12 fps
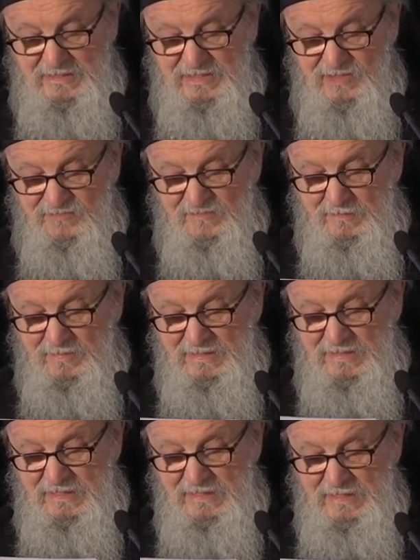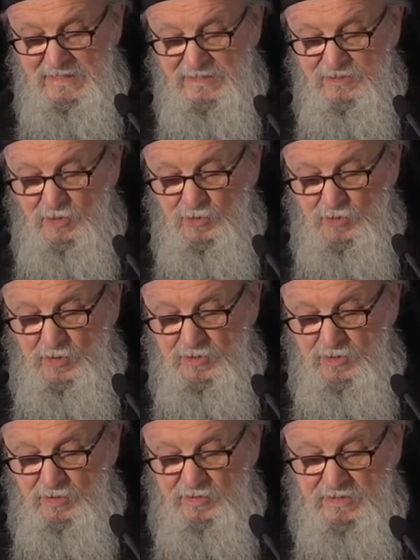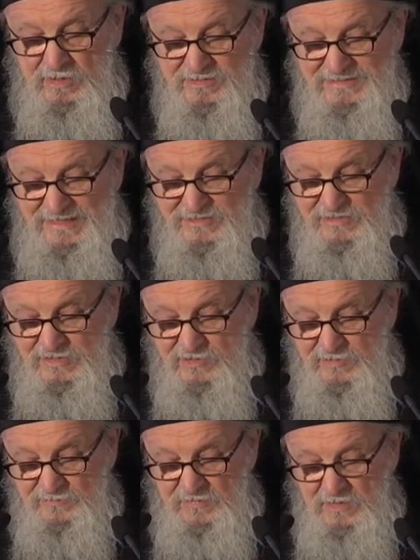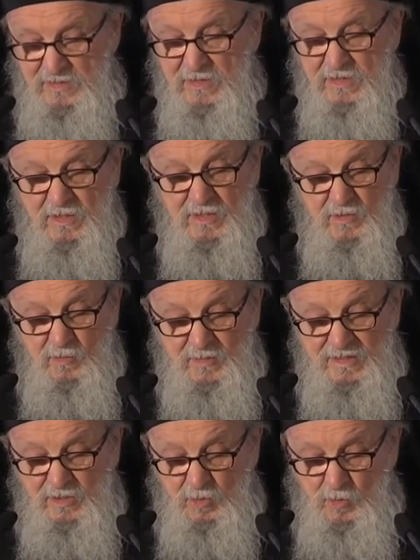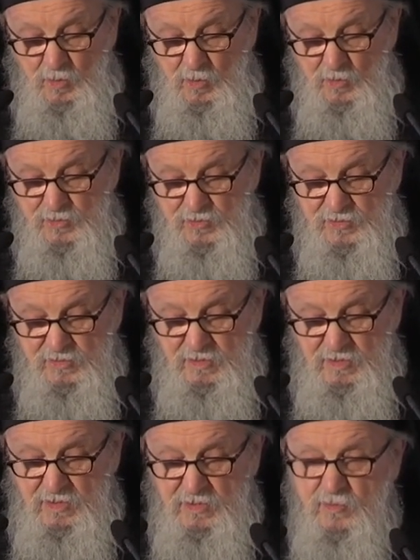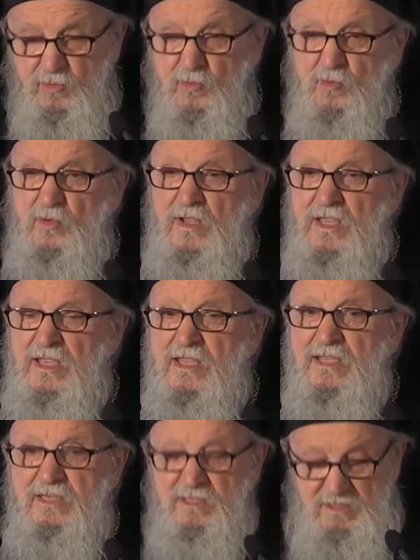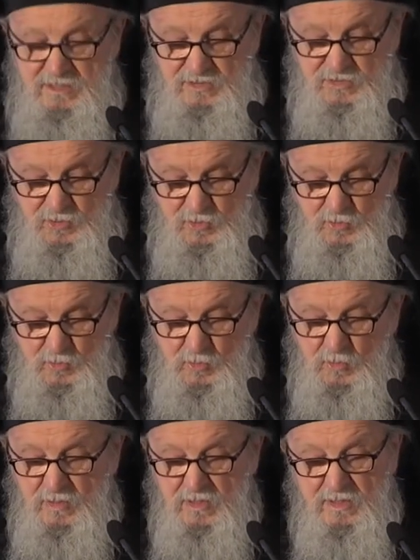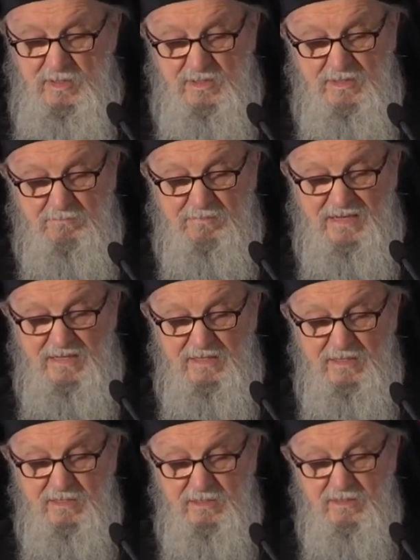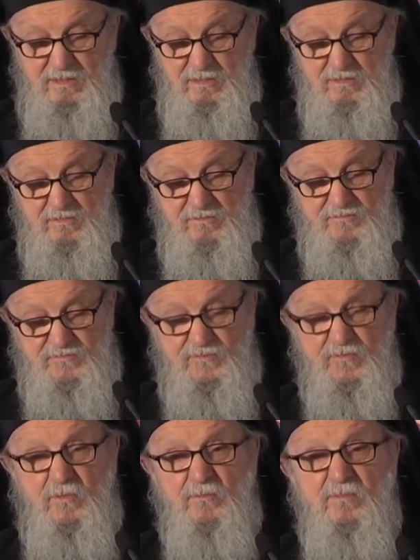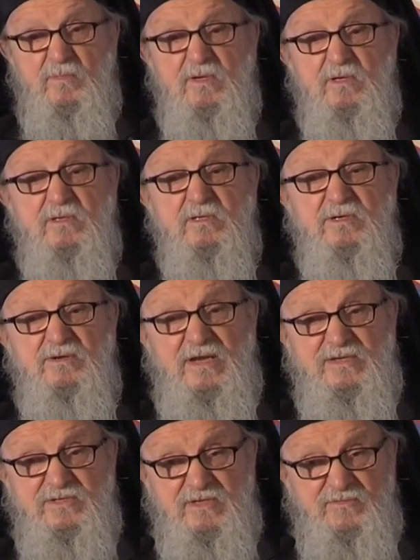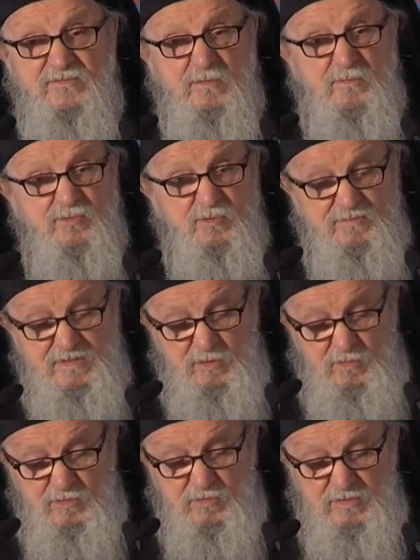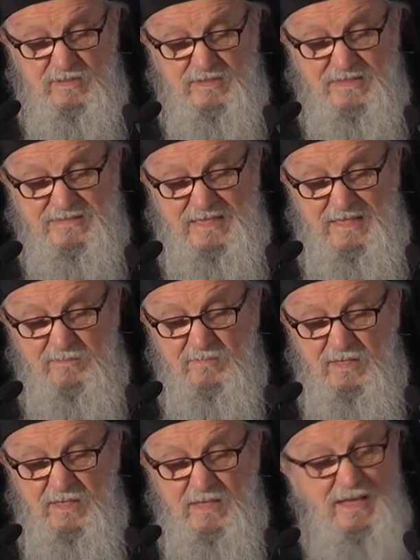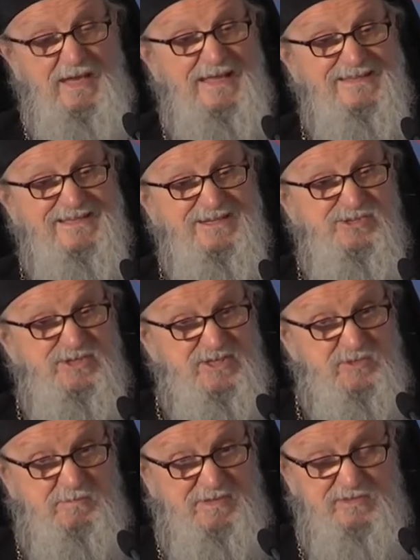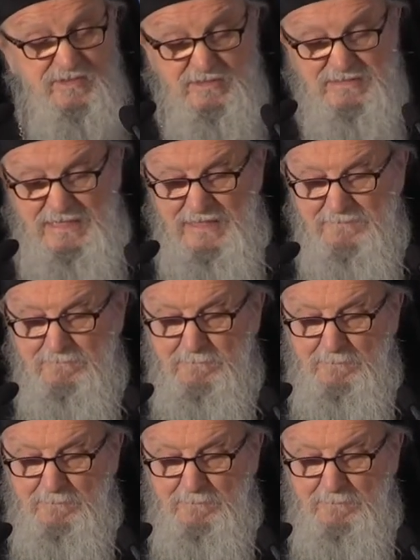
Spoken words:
and his family in Roanoke, Texas, were hosts to a Jew rabbi from Russia, from Soviet Union at that time, at Christmas time.